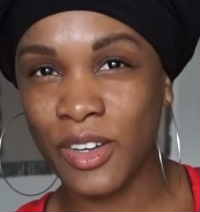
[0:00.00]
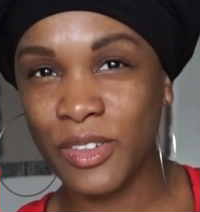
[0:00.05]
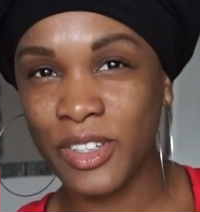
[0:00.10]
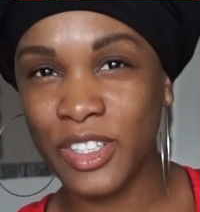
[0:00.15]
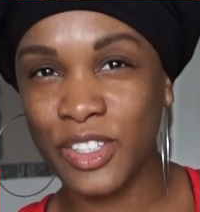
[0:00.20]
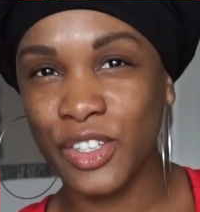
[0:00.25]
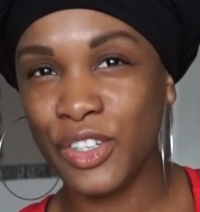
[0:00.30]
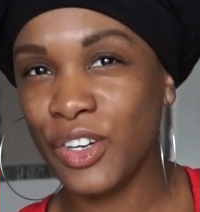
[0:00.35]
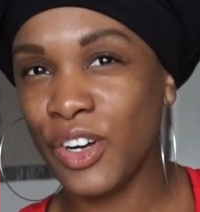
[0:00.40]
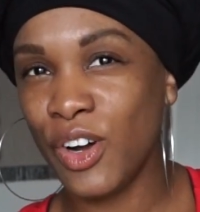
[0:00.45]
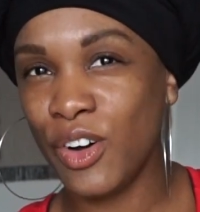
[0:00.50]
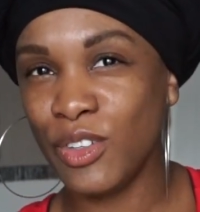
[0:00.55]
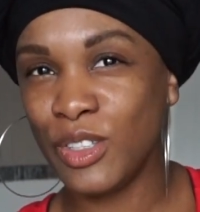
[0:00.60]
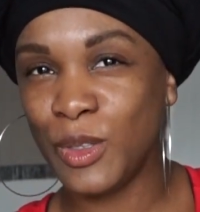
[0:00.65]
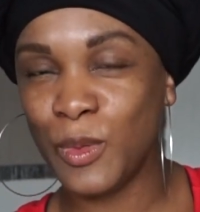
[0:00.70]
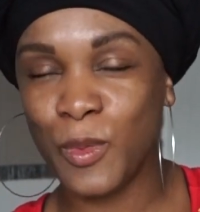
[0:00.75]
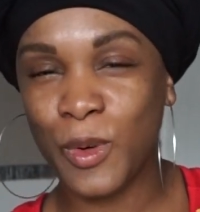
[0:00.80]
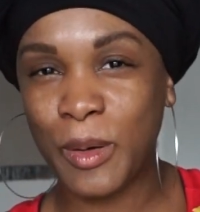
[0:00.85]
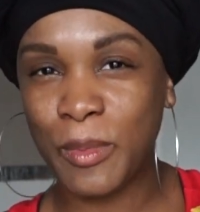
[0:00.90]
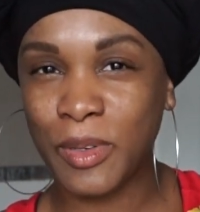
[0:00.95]
You're
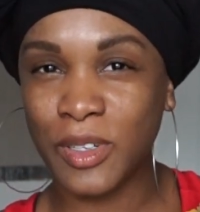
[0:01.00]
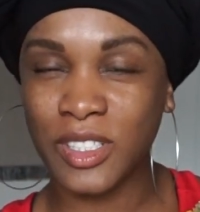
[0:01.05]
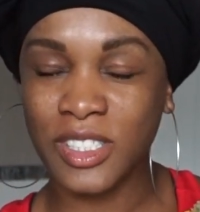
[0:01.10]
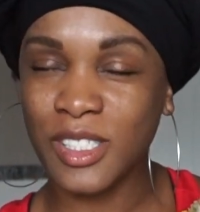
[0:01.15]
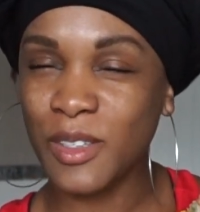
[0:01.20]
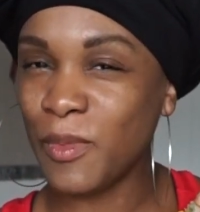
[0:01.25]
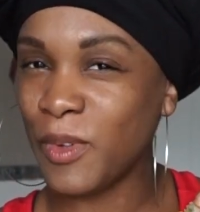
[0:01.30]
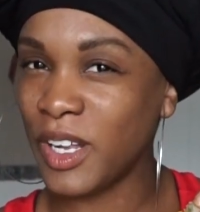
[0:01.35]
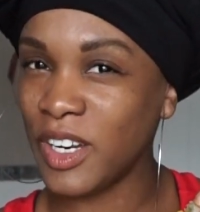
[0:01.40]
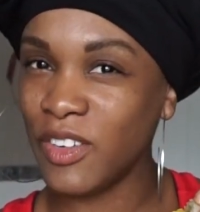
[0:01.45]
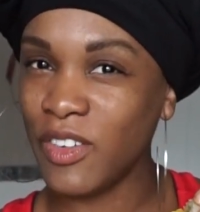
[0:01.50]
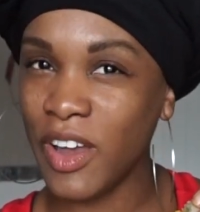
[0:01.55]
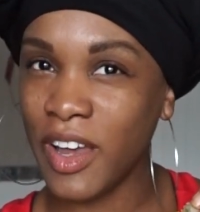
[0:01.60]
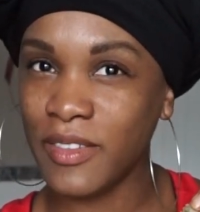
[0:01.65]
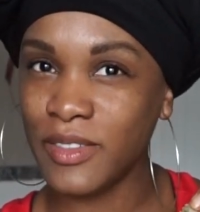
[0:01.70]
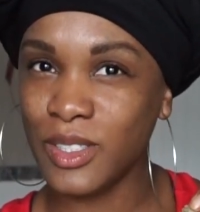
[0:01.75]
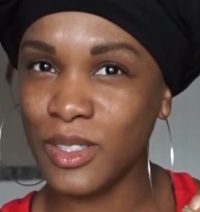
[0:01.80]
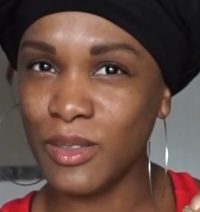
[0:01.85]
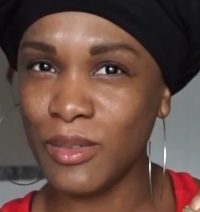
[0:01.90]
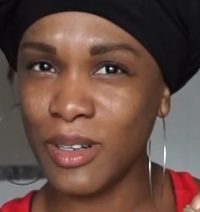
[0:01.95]
only one person. Why do you
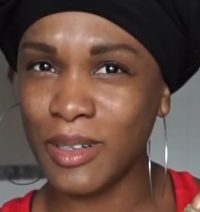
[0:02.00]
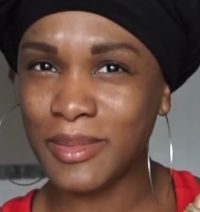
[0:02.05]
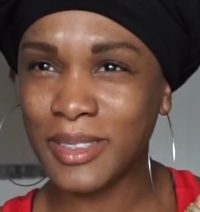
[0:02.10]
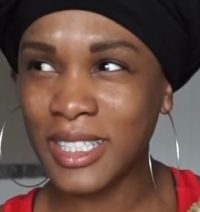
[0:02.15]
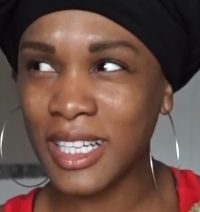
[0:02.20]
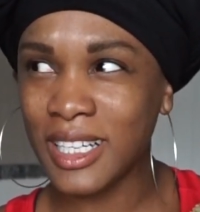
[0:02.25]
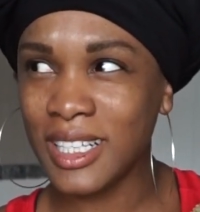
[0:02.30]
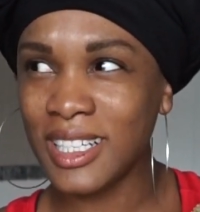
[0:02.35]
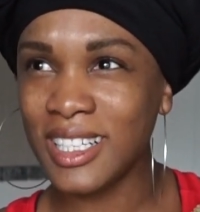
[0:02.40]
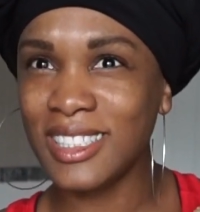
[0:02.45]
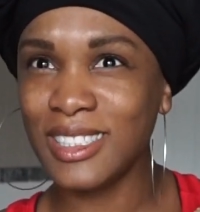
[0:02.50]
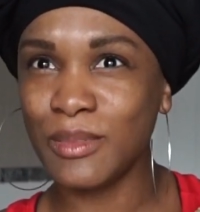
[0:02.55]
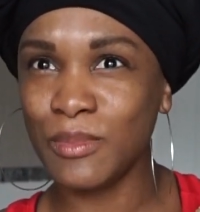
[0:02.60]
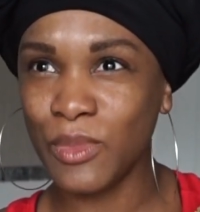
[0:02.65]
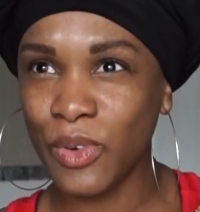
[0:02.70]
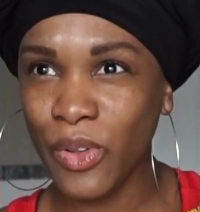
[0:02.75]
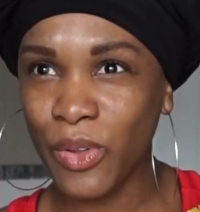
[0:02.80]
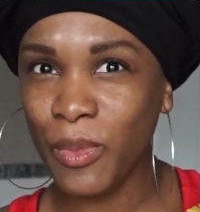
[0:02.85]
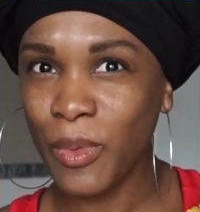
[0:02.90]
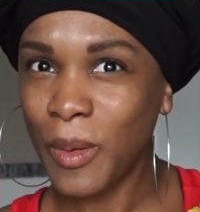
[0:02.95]
have 2? I was like, it's
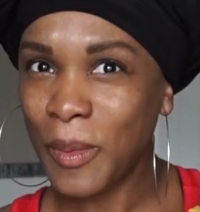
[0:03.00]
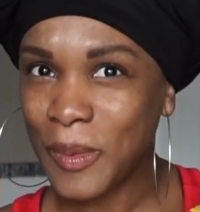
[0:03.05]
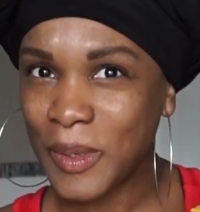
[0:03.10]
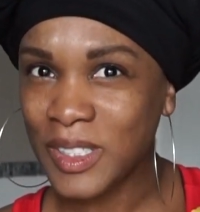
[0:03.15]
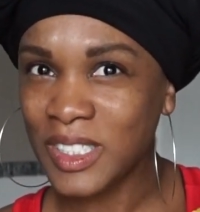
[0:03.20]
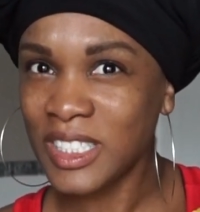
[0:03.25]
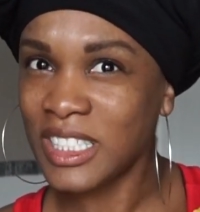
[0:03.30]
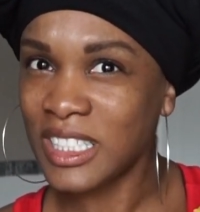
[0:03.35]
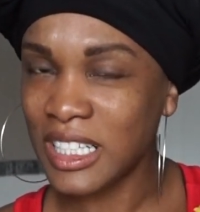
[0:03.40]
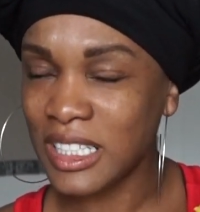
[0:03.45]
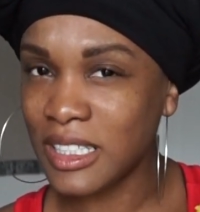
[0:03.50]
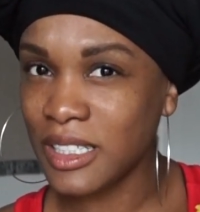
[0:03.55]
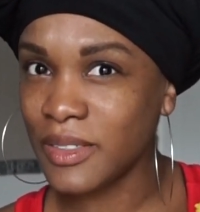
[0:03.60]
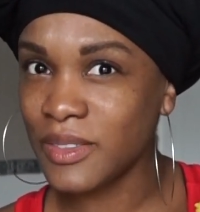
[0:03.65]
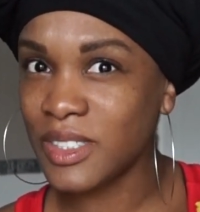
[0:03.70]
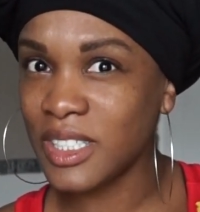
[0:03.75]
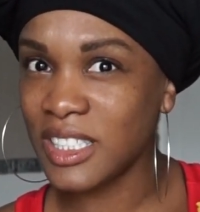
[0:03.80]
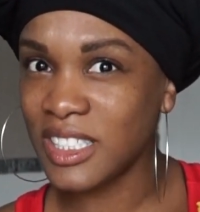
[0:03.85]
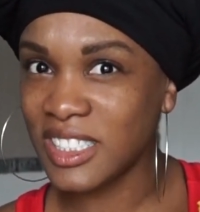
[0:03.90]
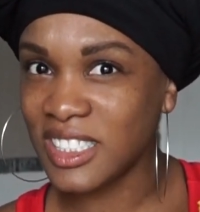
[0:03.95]
more than one person that
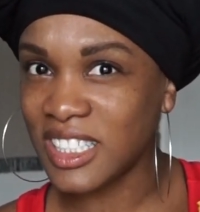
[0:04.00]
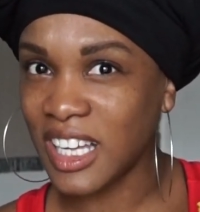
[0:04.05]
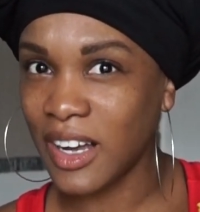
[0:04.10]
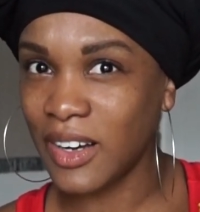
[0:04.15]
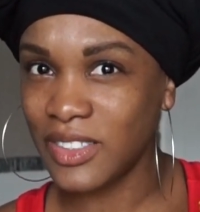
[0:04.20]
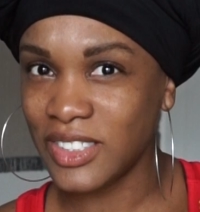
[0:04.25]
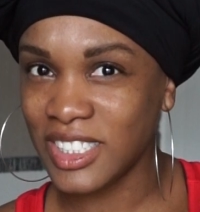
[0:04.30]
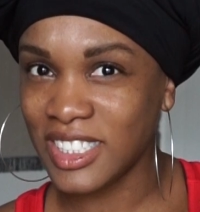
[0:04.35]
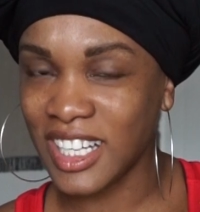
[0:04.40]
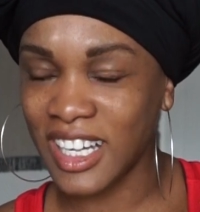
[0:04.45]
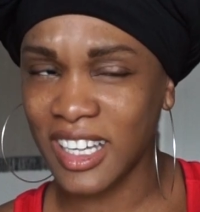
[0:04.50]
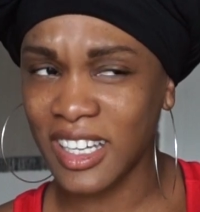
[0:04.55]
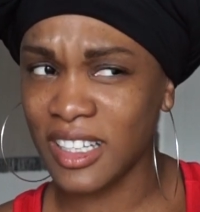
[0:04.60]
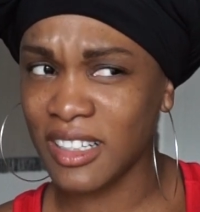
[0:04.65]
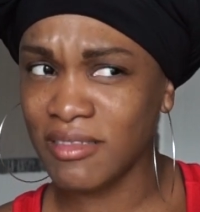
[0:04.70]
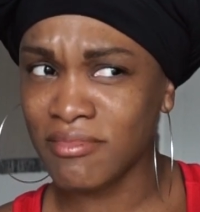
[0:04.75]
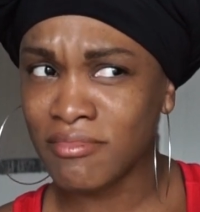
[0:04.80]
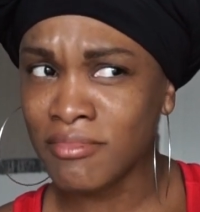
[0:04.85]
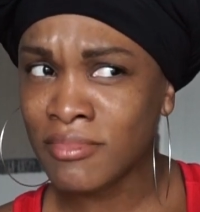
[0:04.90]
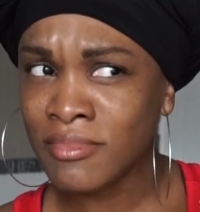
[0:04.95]
lives at this house. Like,
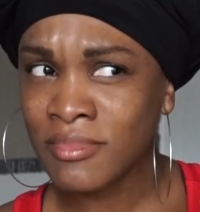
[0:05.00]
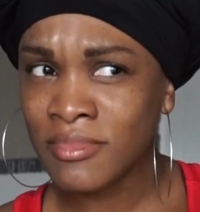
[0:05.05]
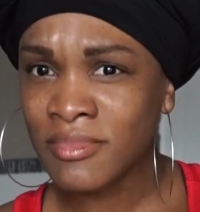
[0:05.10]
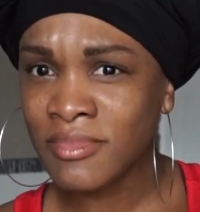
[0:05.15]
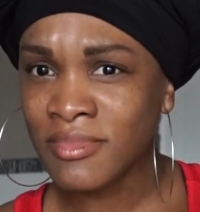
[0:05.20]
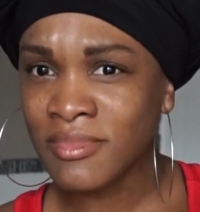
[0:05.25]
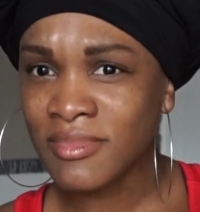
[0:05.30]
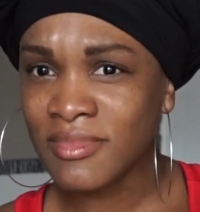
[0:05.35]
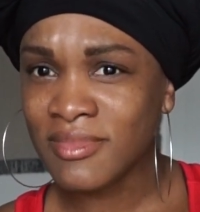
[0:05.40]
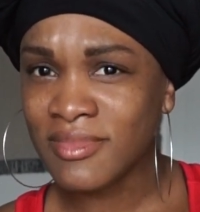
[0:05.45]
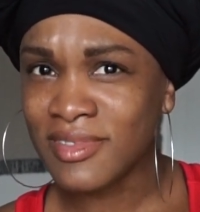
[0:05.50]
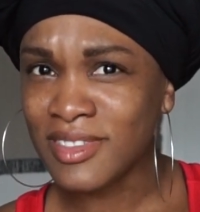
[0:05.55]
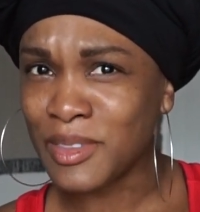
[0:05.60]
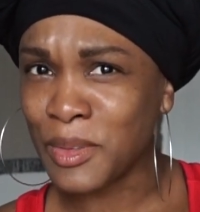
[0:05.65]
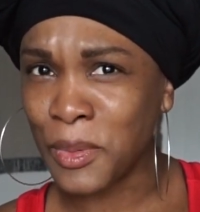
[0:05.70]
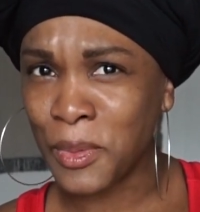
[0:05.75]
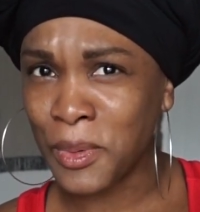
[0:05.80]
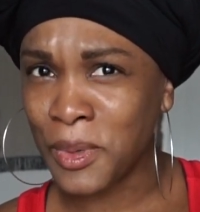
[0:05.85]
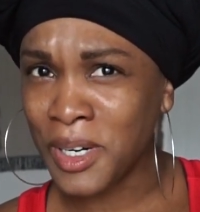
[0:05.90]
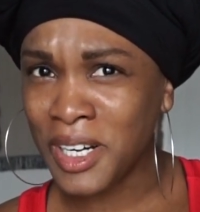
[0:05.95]

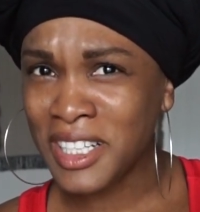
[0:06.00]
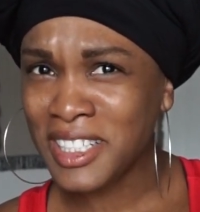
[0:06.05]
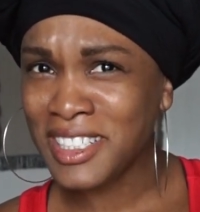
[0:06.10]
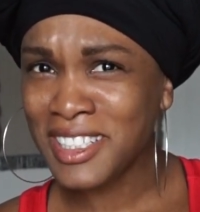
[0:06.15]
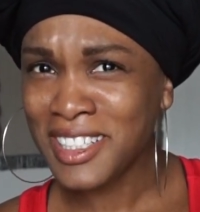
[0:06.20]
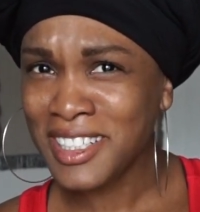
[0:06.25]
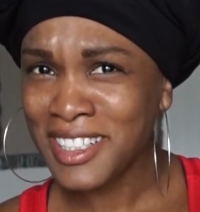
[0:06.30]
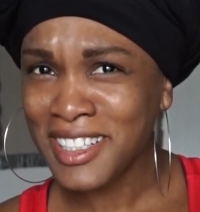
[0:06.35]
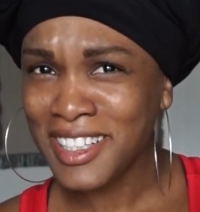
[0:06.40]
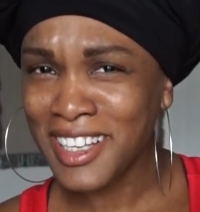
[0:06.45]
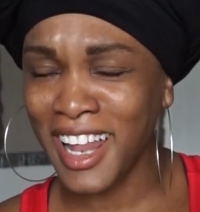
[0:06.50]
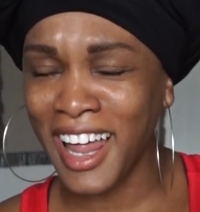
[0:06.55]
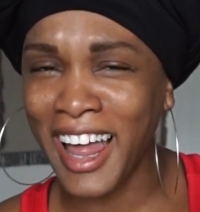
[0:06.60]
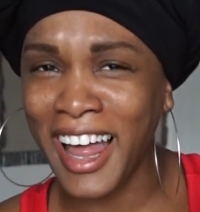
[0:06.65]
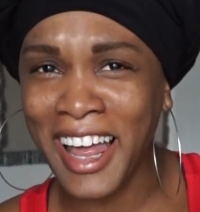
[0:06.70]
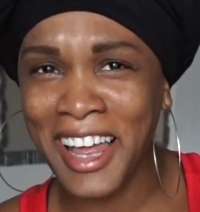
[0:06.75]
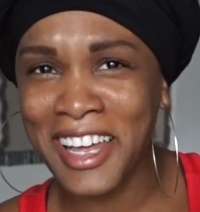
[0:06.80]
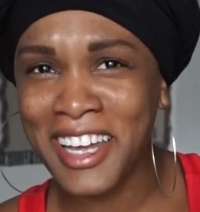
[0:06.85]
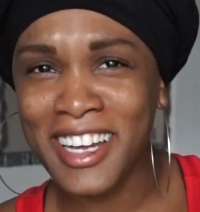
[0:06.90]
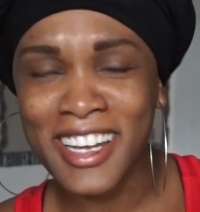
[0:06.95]
what?
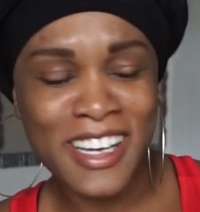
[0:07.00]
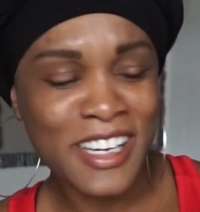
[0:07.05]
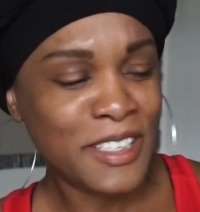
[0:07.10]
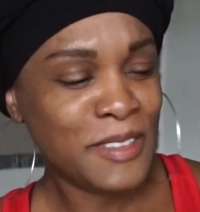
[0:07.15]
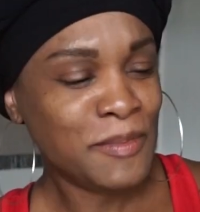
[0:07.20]
Like,